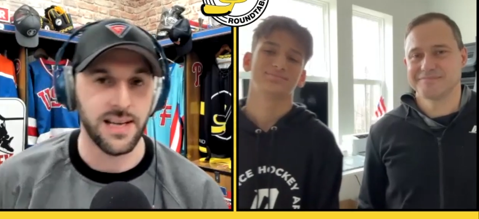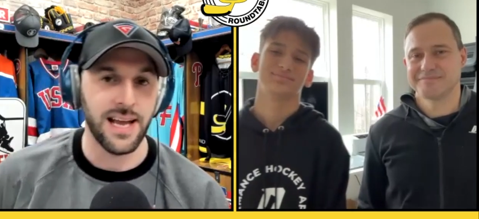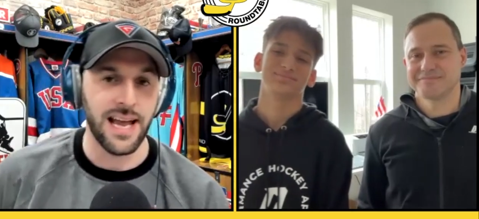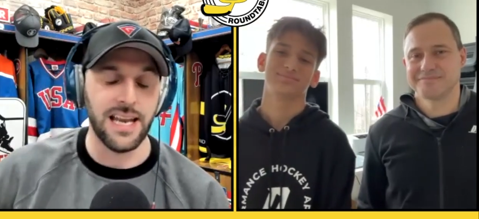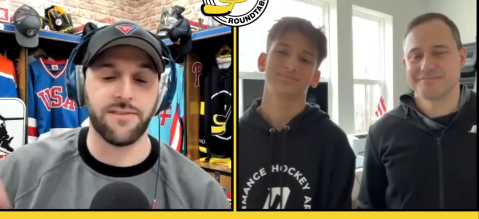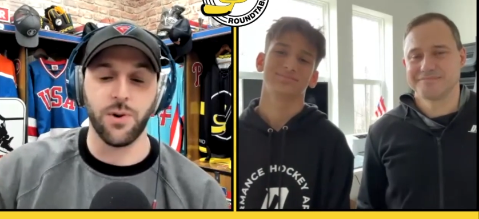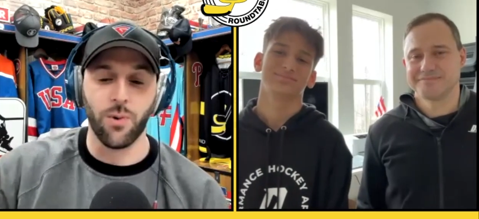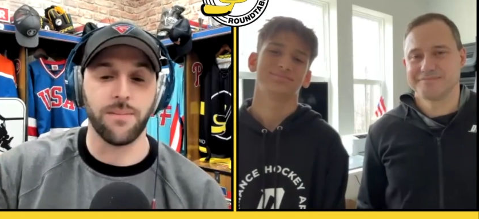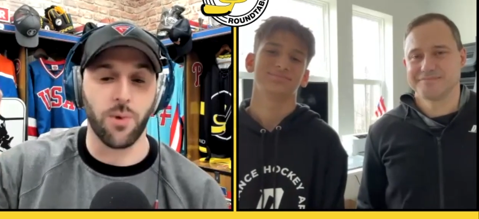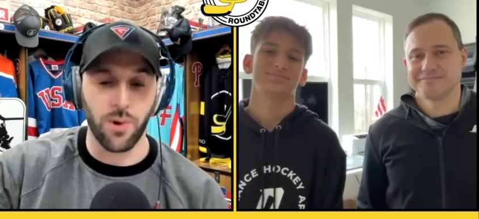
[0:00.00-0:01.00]
Speaker 1: And if you
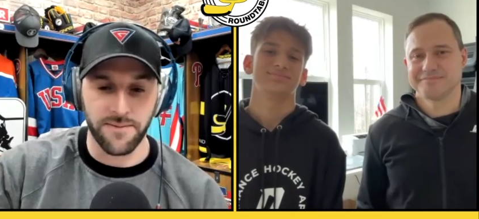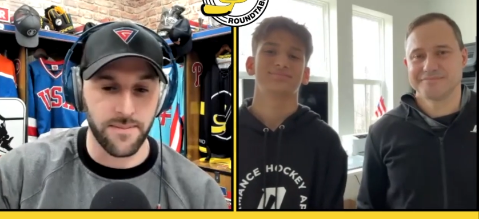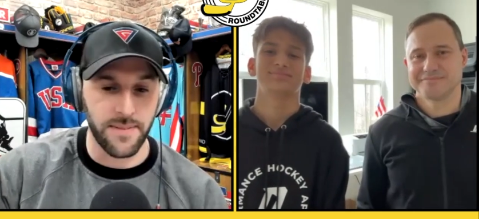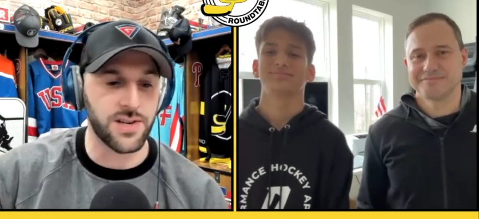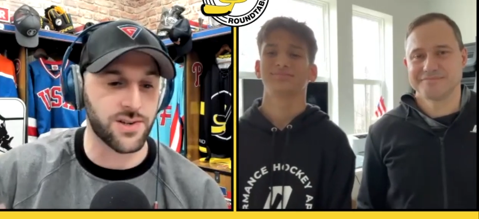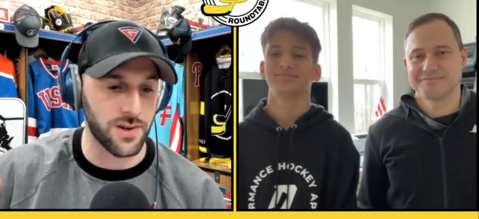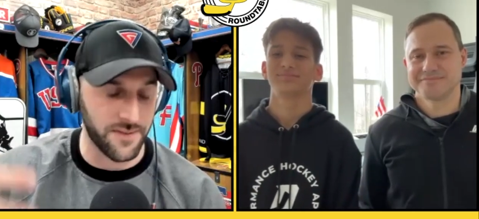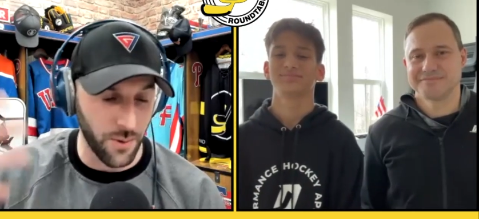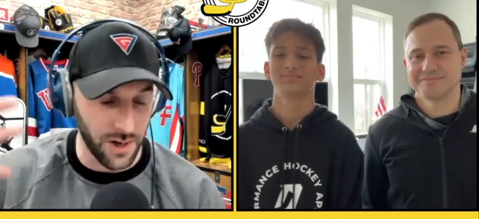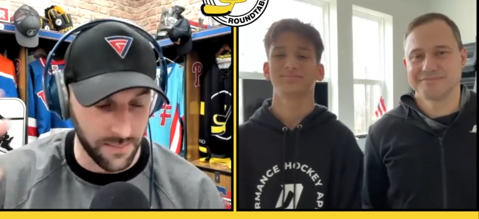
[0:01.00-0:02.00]
want more information, or if
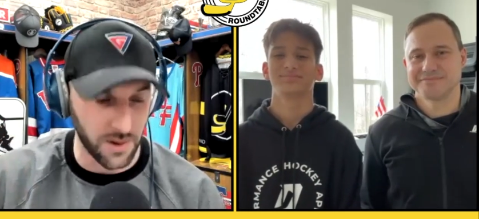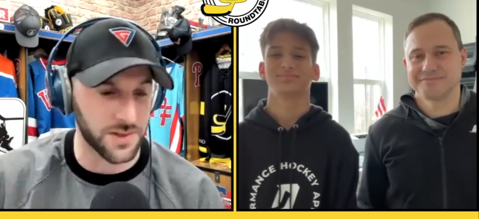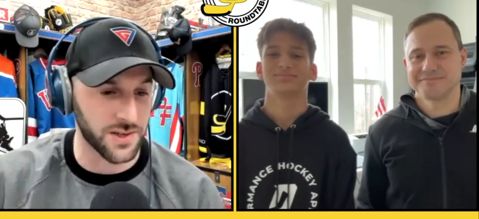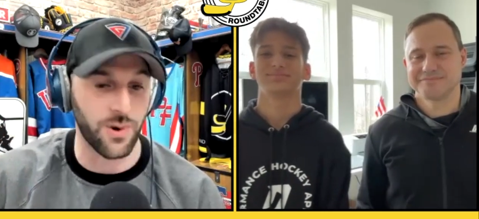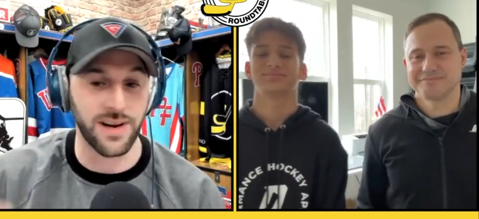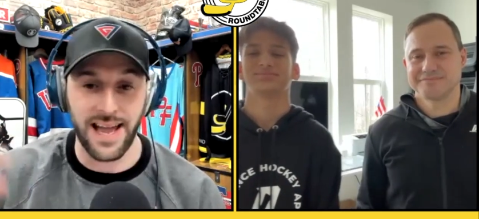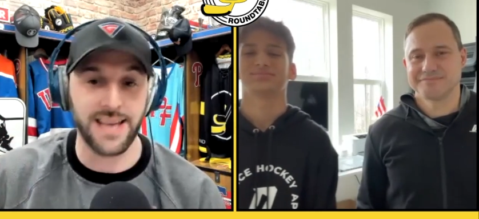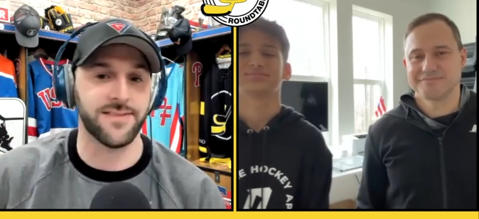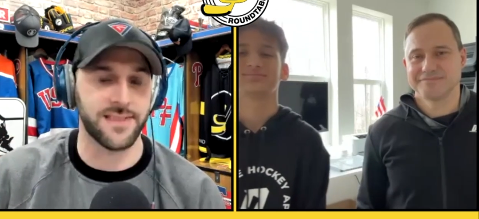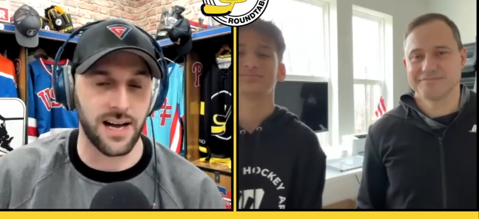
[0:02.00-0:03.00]
you want to purchase one ahead
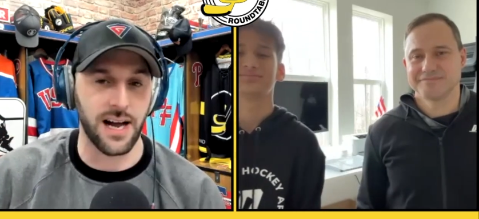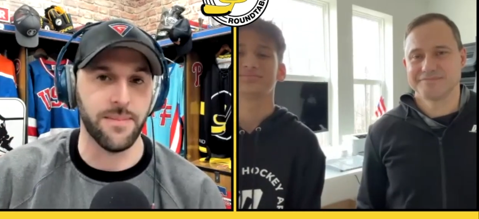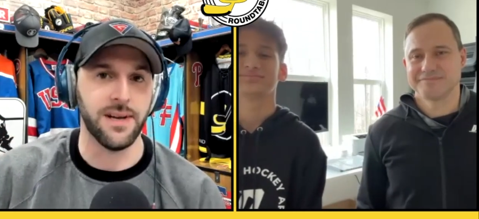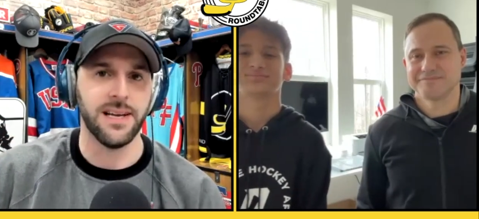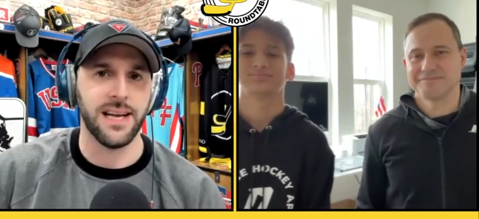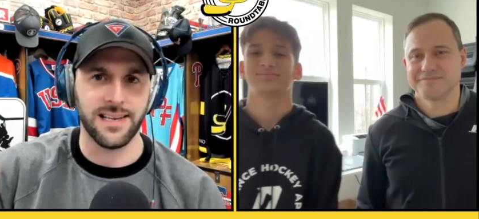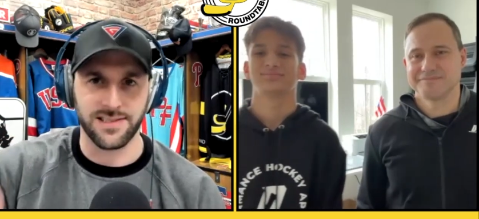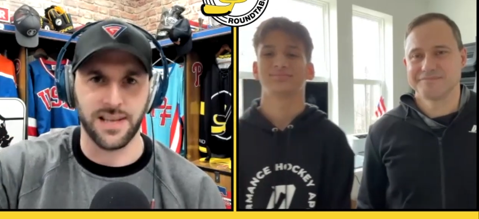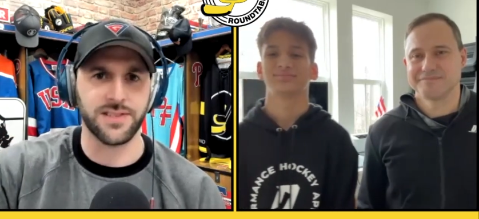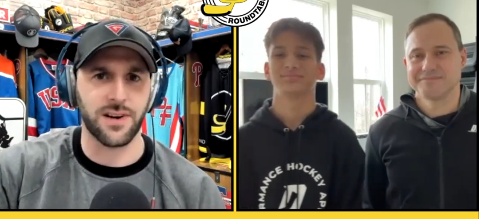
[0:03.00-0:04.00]
of time, it is
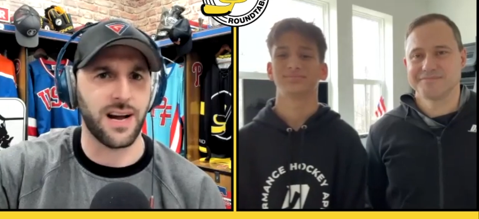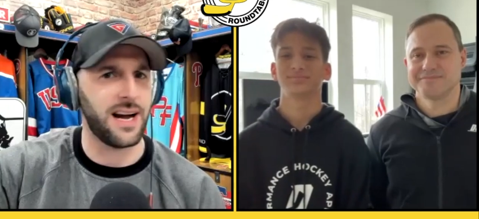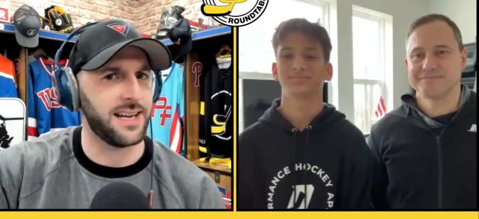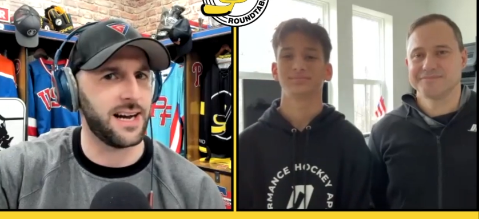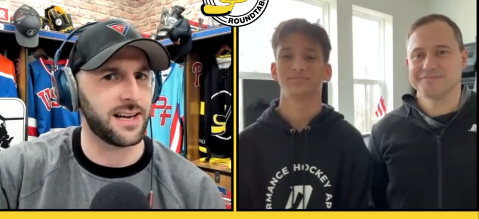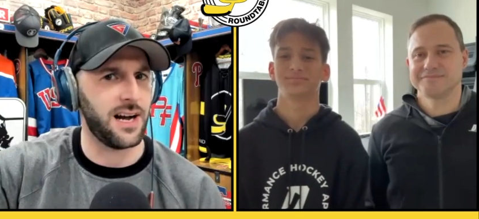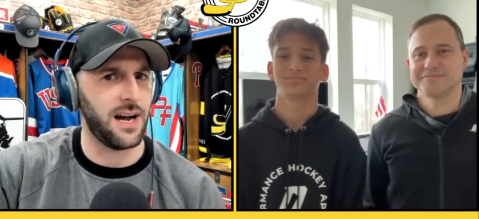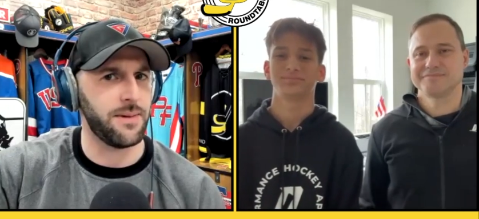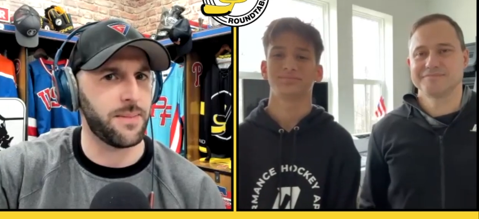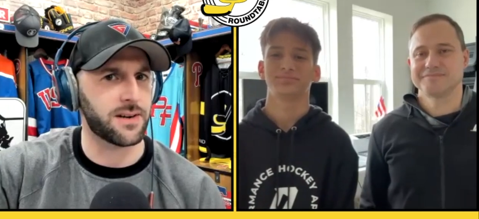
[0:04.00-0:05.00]

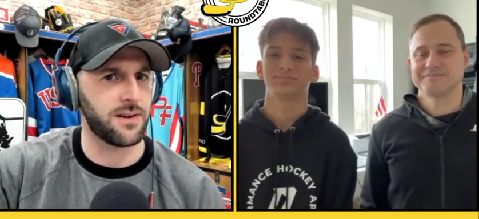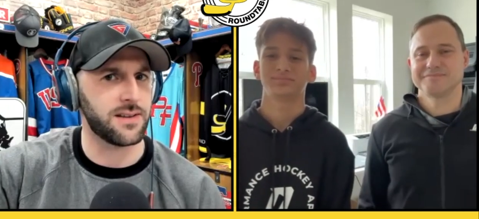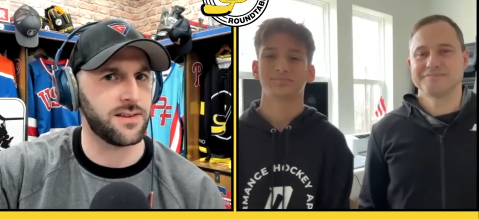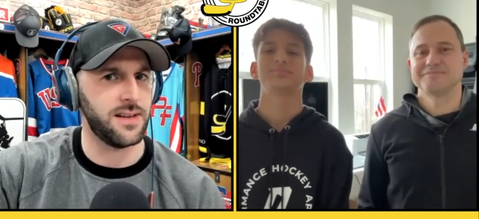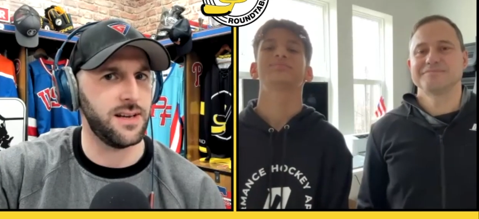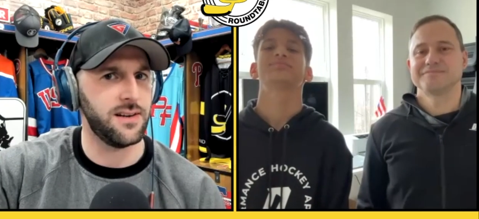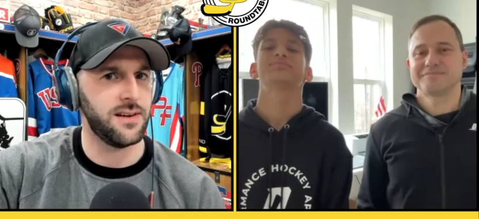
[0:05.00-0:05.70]
duzterhockey.com. Am I correct on that?